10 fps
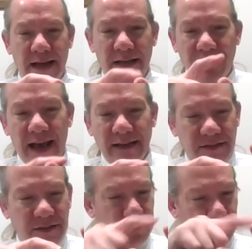and
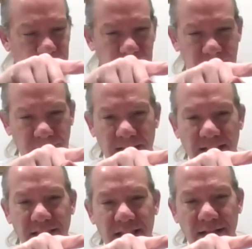that's
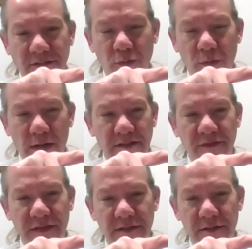like the annual
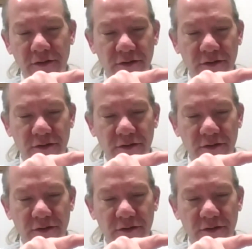wellness visit,